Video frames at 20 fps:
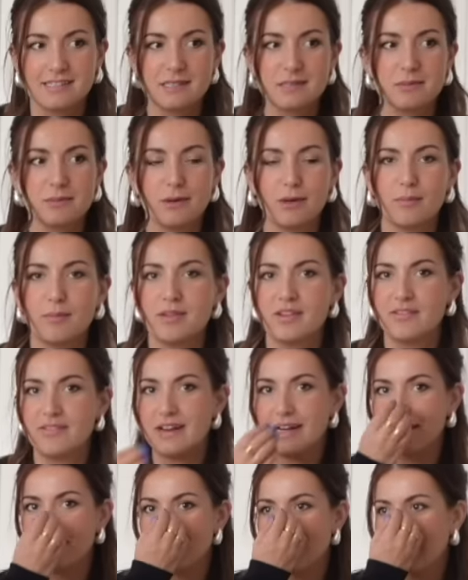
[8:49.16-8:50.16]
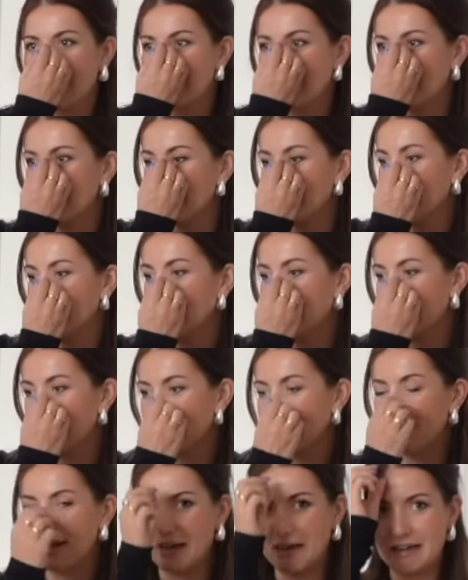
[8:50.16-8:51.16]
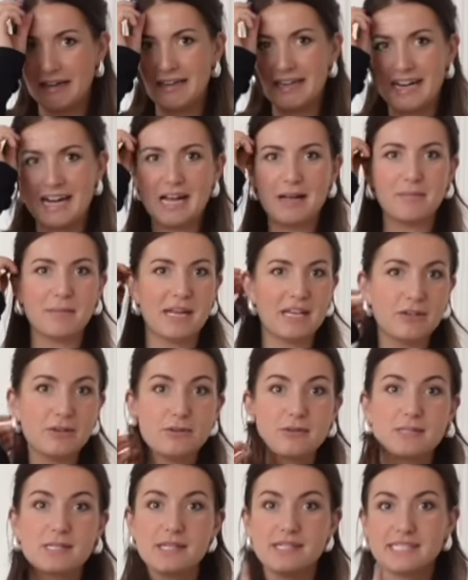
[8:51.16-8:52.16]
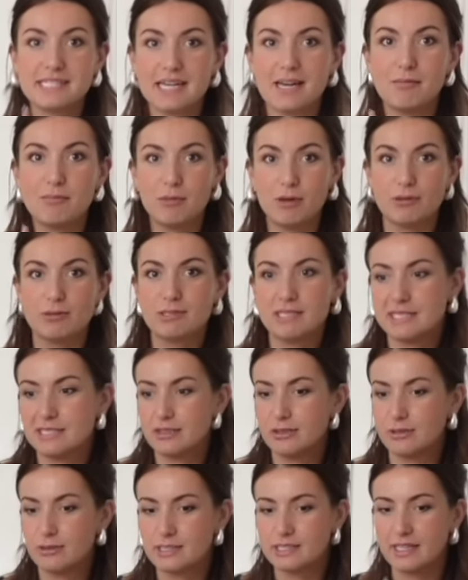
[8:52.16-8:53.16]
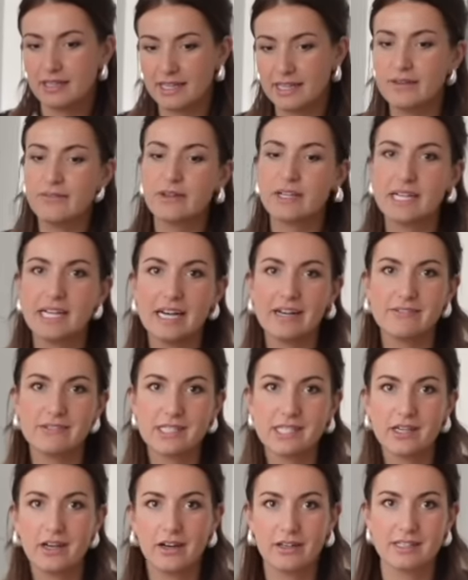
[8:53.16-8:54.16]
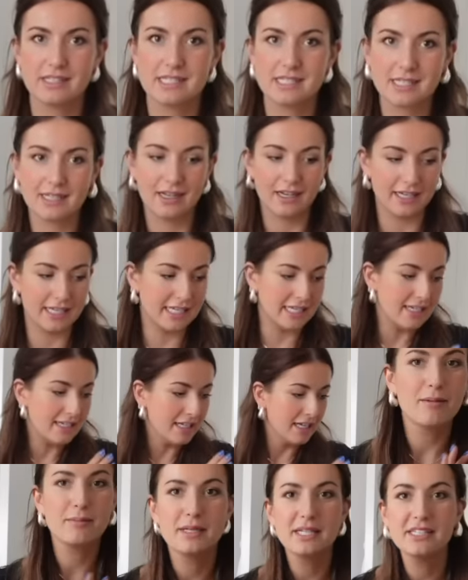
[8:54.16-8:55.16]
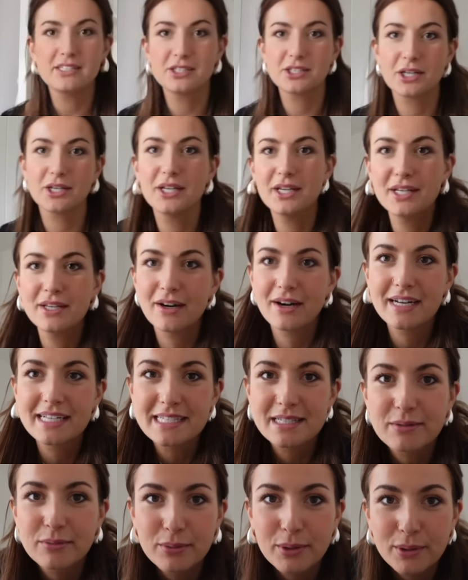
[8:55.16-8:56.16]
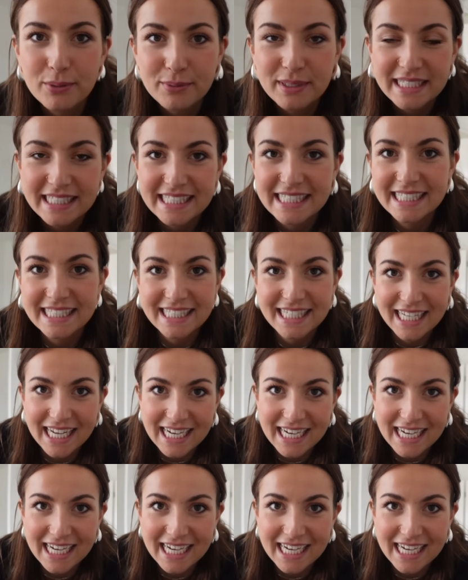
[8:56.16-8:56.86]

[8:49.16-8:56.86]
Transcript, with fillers: to swap the van back with our car um, and also to get a multi-tool because I think we're going to have to cut the skirt in. I'm going to show you guys what we did